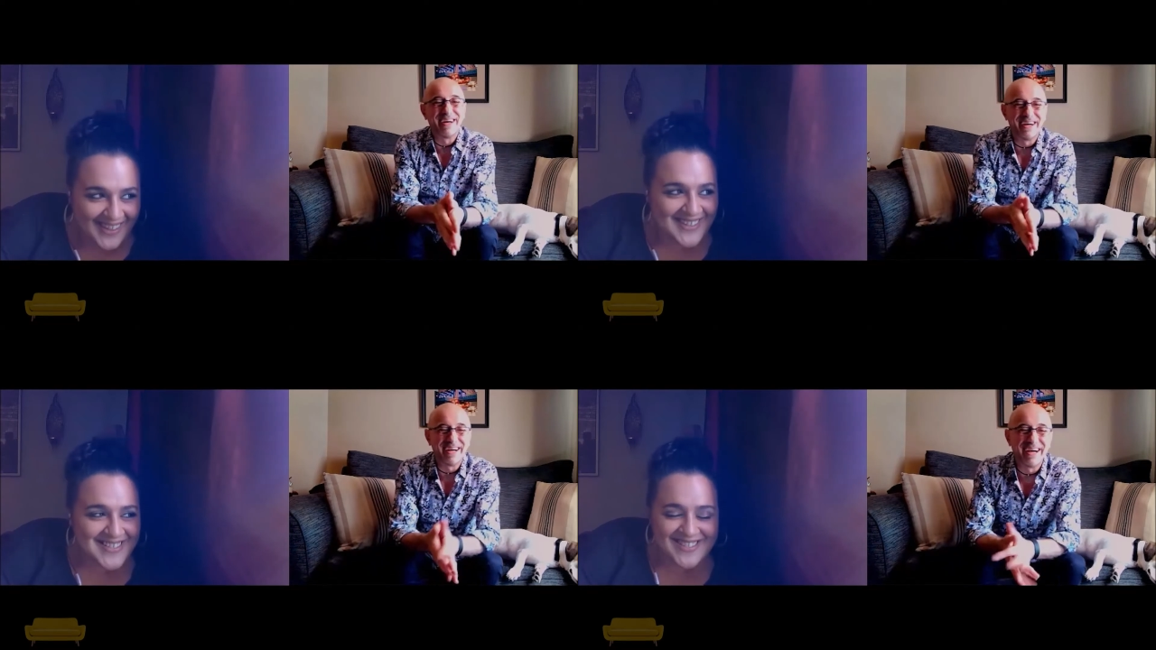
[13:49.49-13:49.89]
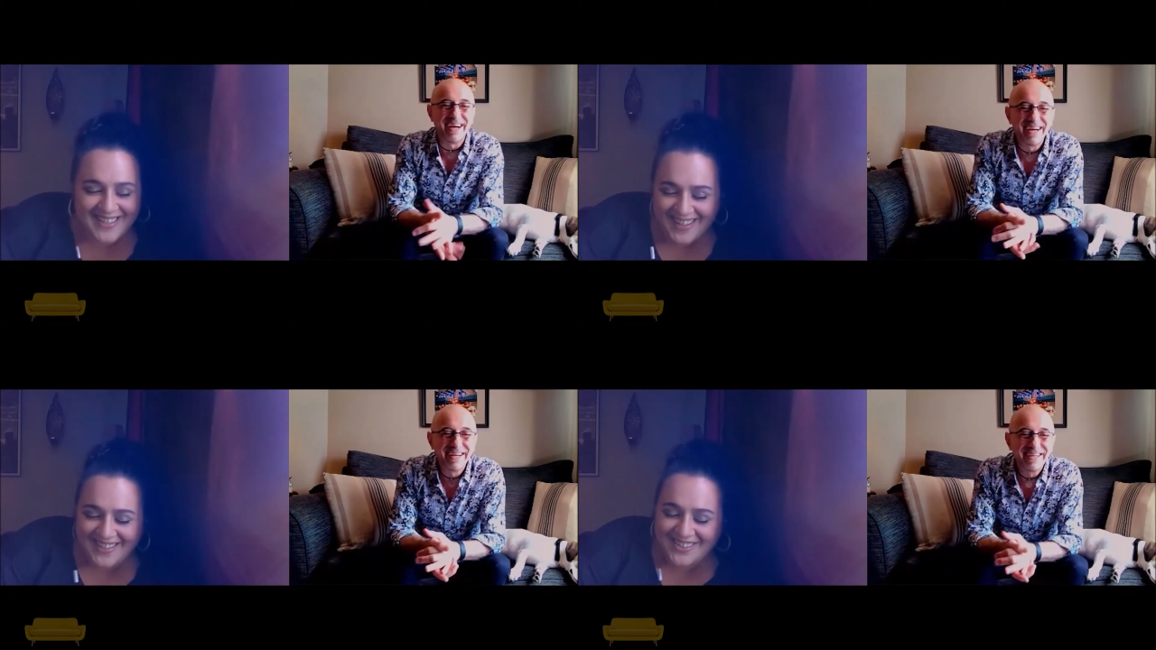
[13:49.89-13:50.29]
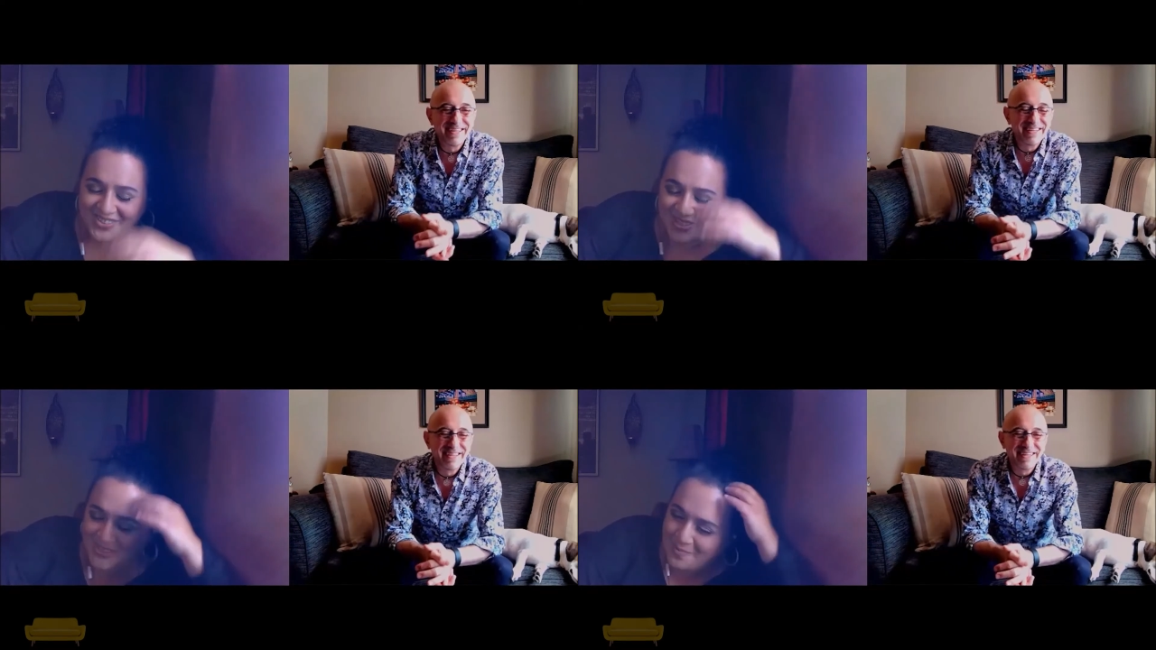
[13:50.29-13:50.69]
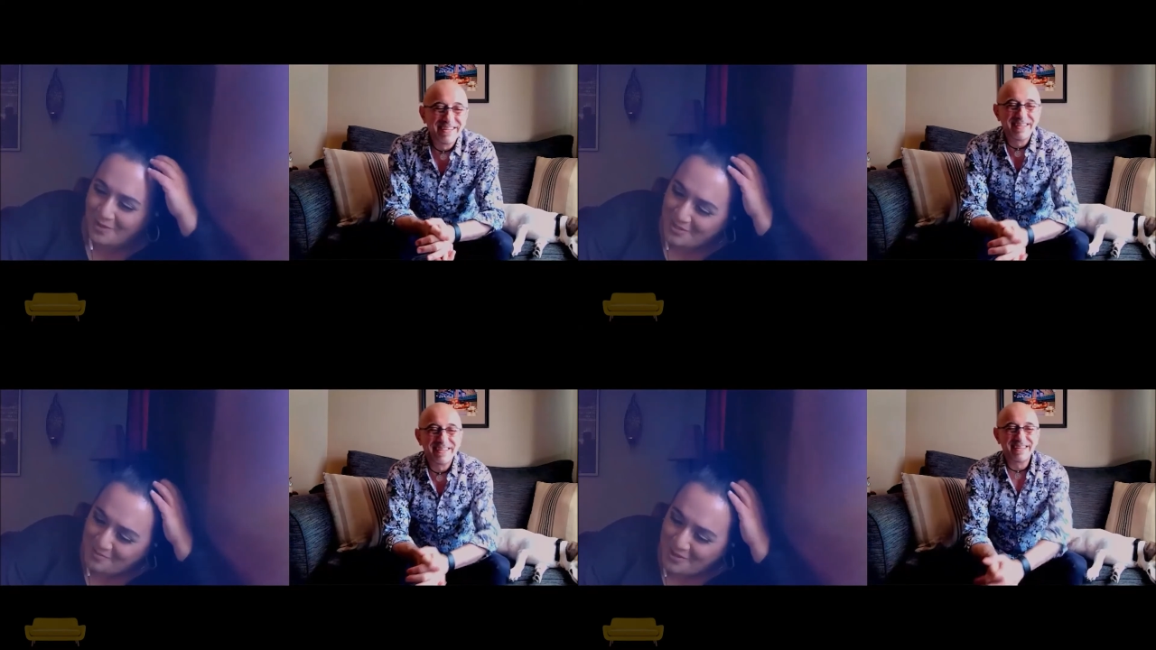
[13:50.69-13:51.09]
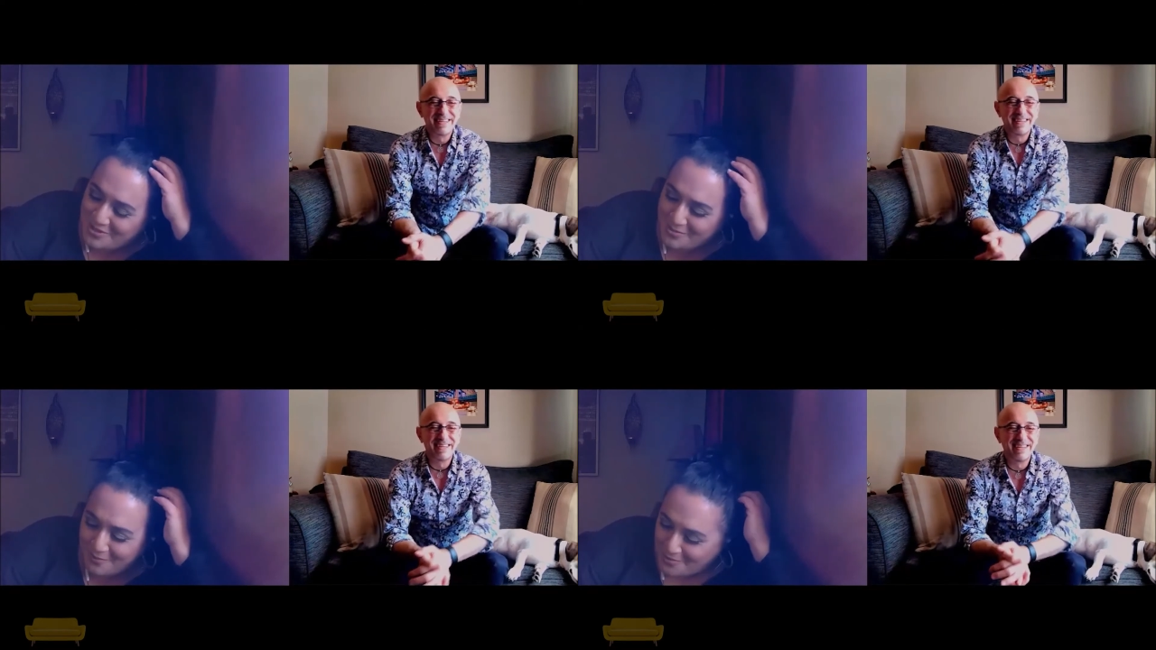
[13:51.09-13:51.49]
Speaker 1: he's in Good Morning
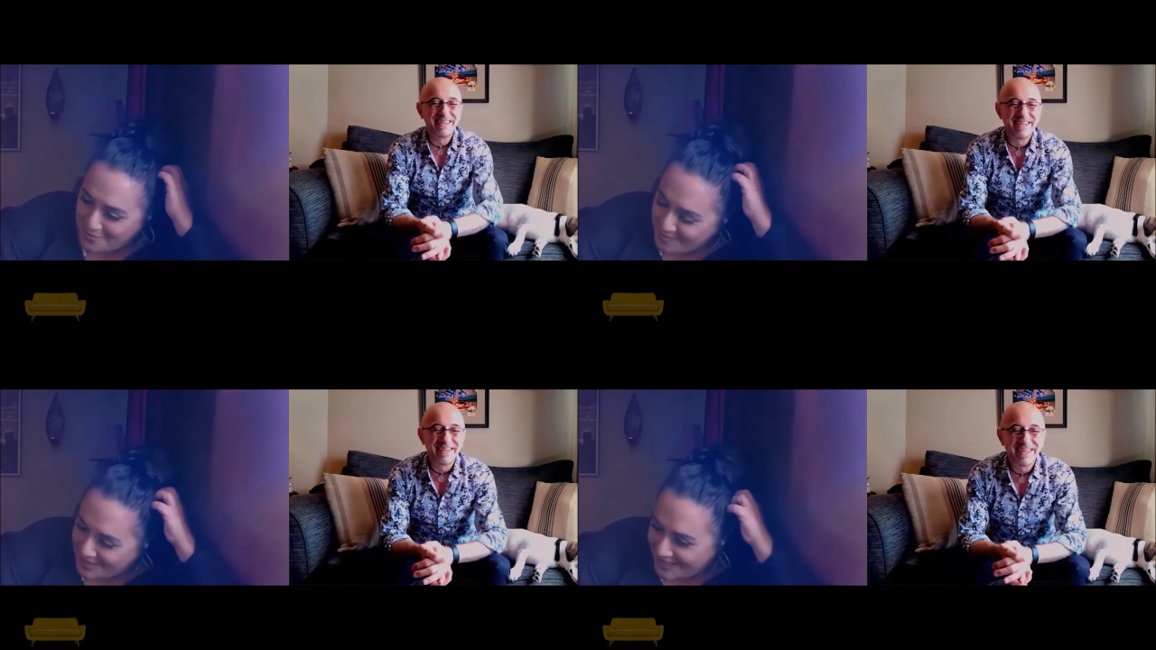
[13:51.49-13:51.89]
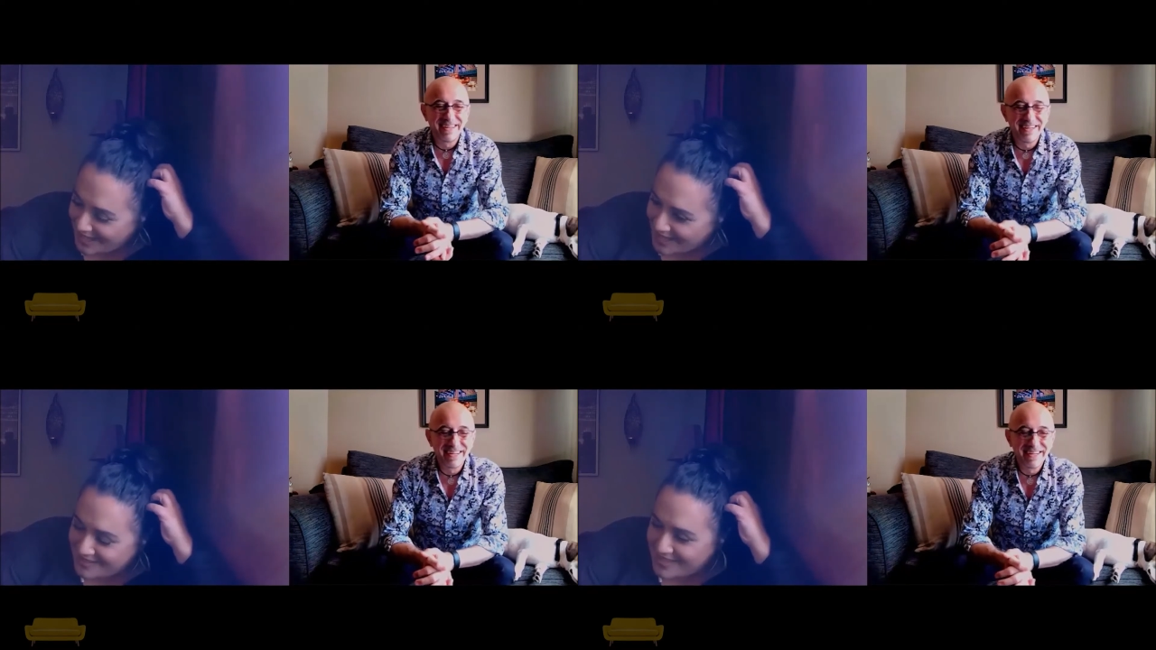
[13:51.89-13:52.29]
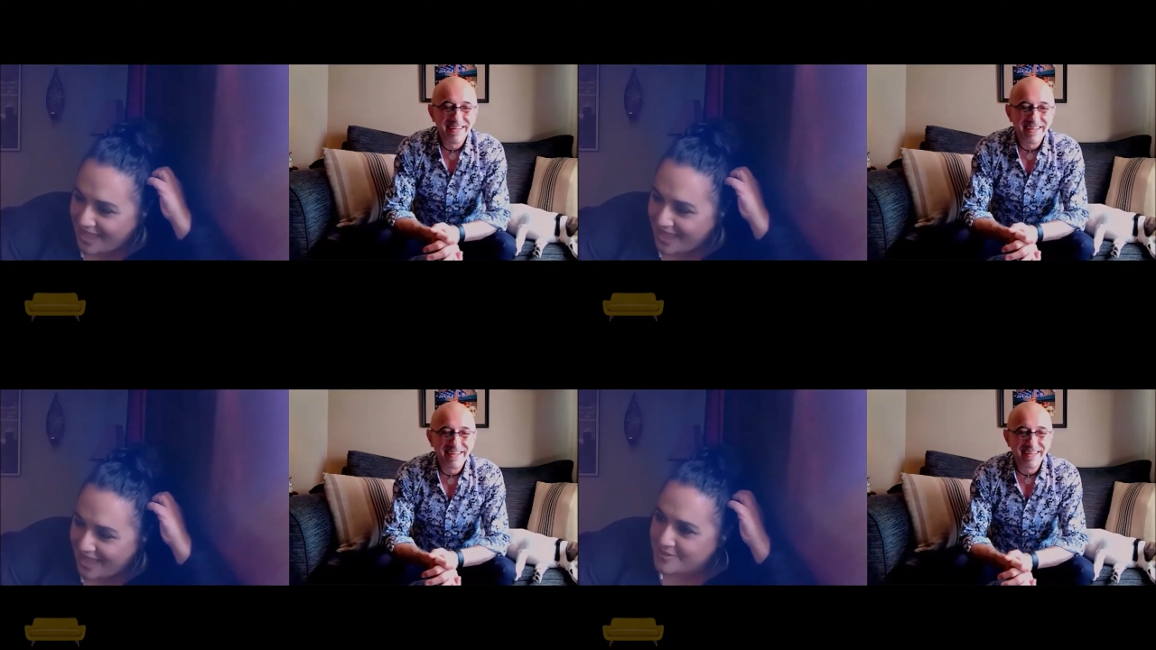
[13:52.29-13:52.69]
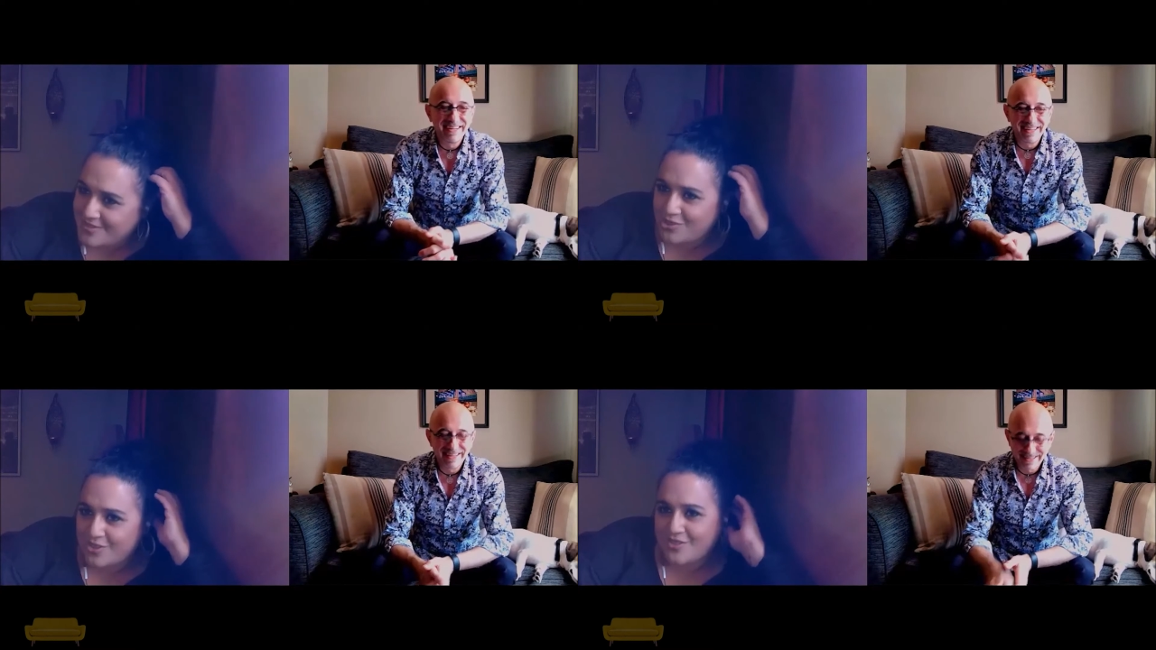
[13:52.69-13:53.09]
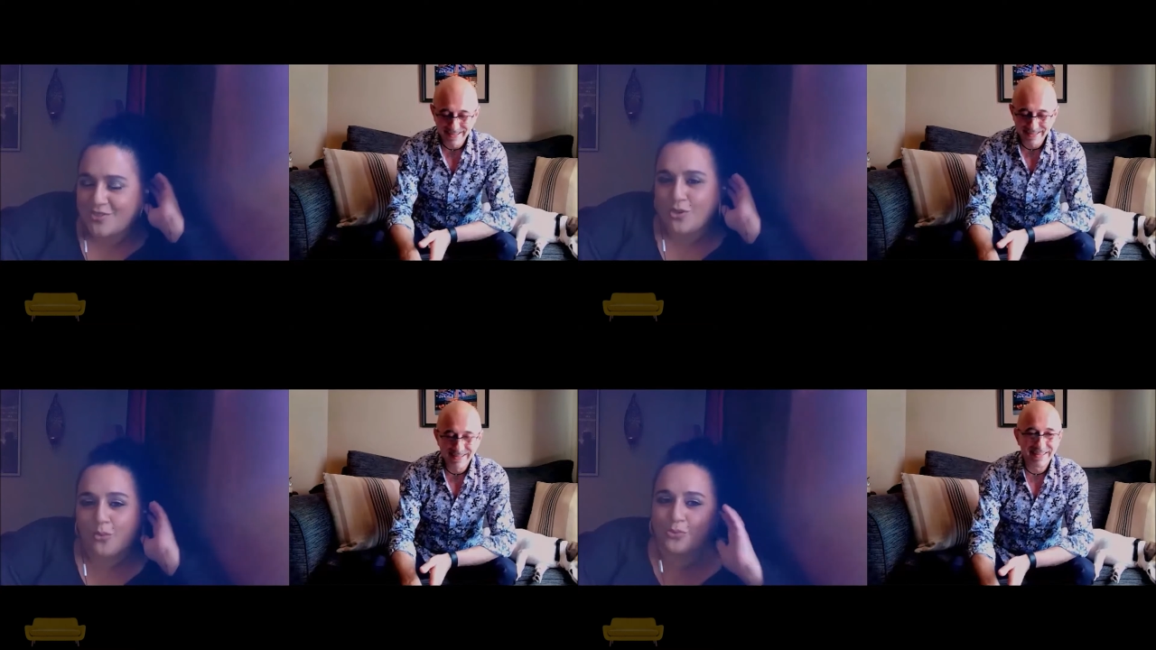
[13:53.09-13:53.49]
Baltimore with me, and that was
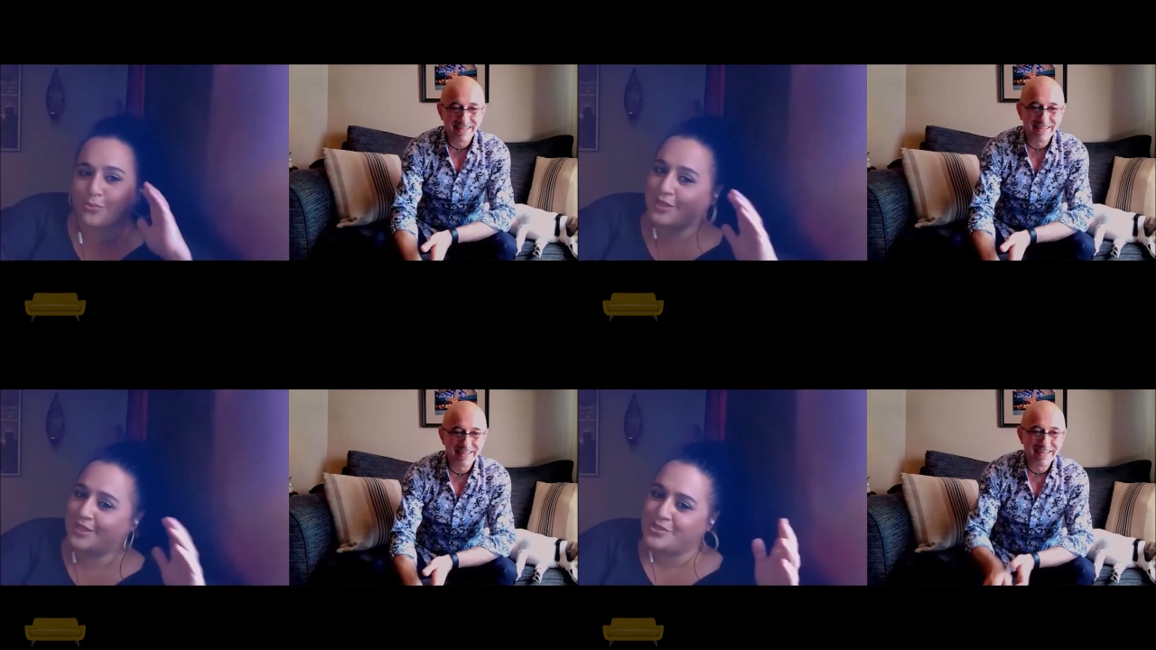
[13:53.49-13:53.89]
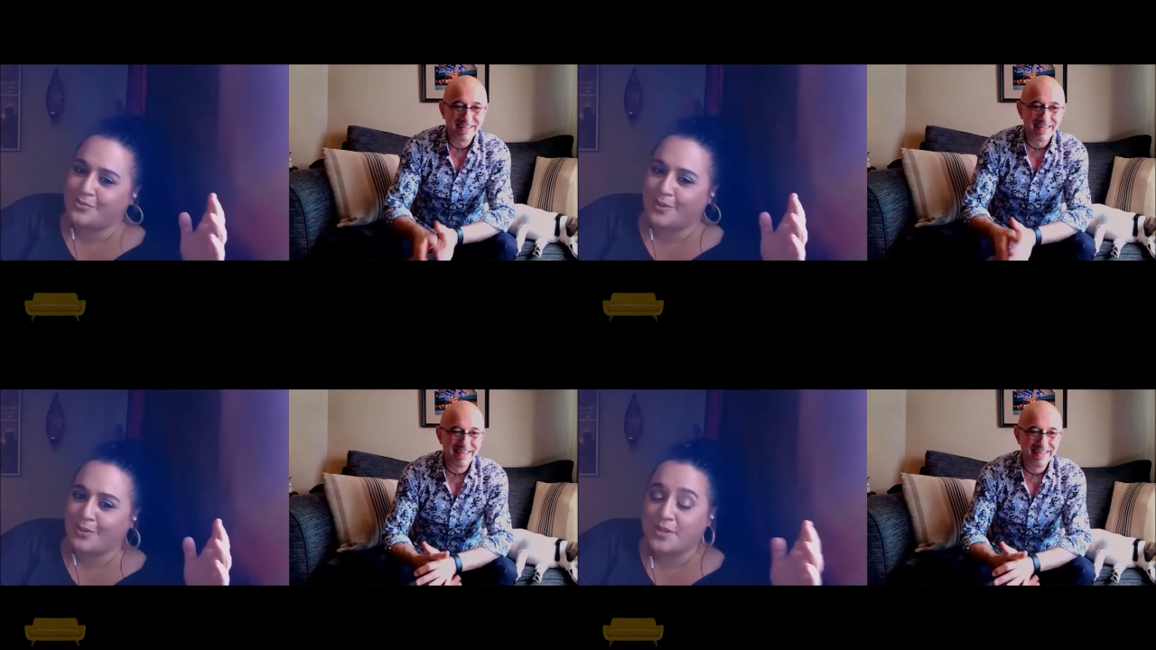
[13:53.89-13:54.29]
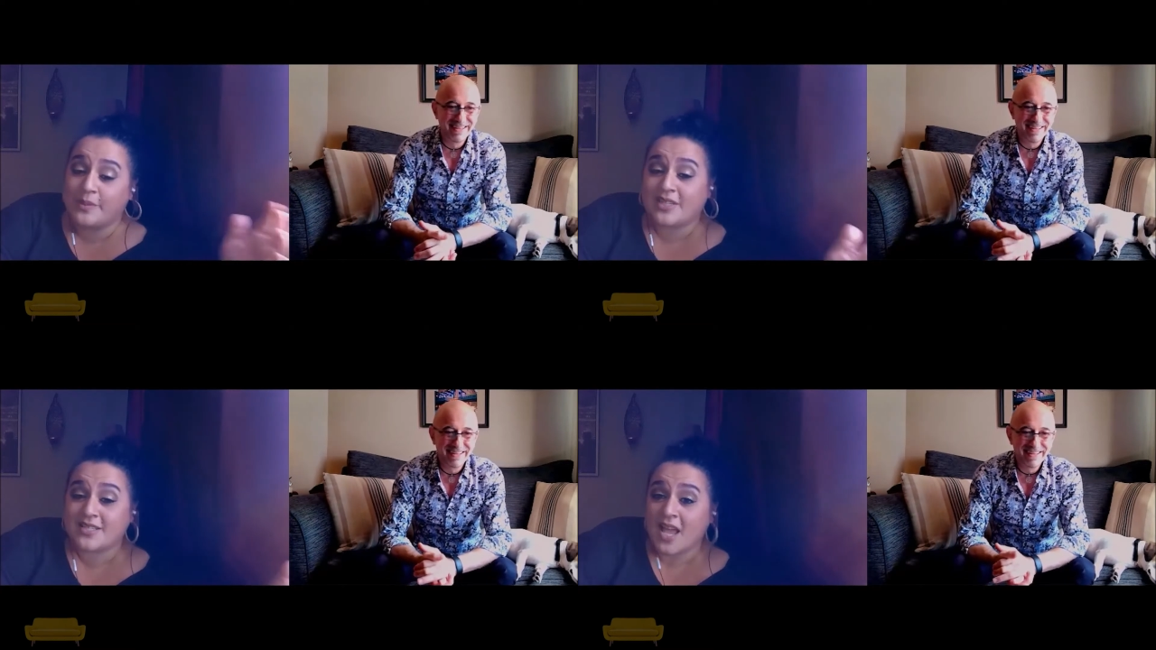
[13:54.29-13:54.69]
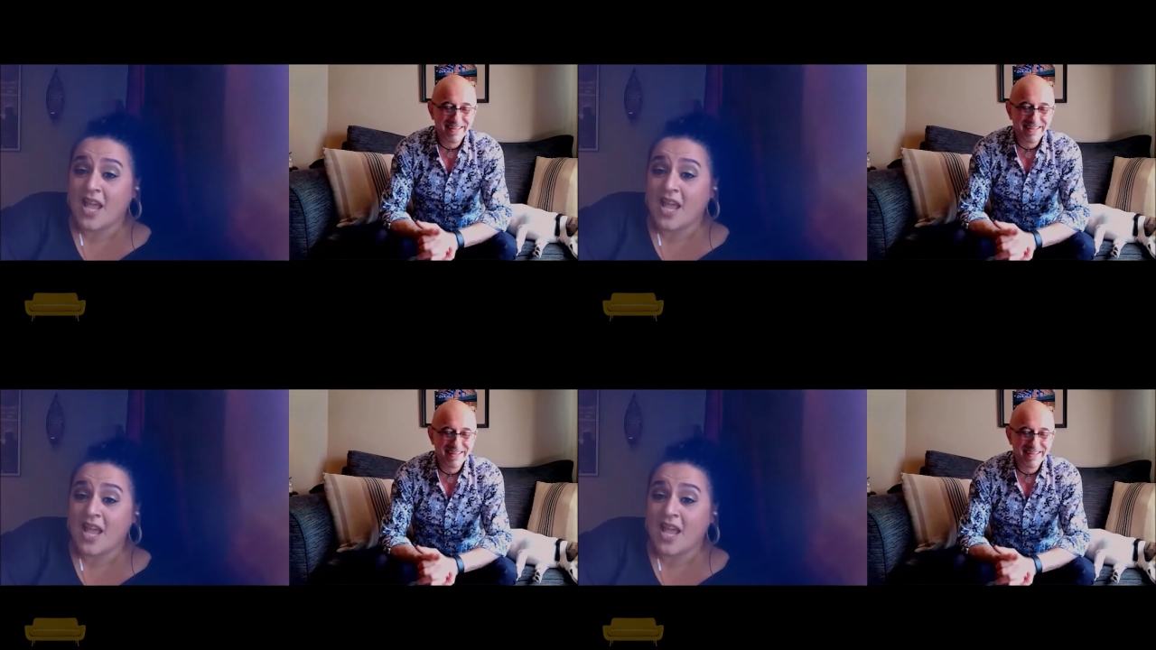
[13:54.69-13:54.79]
just so thrilling to work with him because